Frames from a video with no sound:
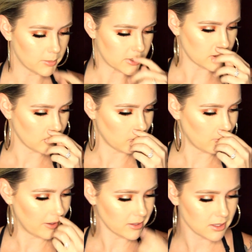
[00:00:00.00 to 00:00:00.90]
So
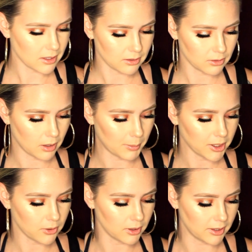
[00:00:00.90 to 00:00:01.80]
I'm going
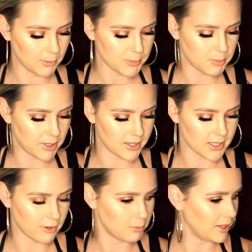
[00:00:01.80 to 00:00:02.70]
to go to lips because
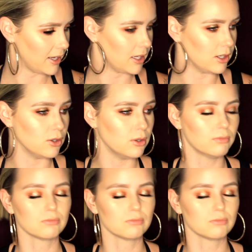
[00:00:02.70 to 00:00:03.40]
I've been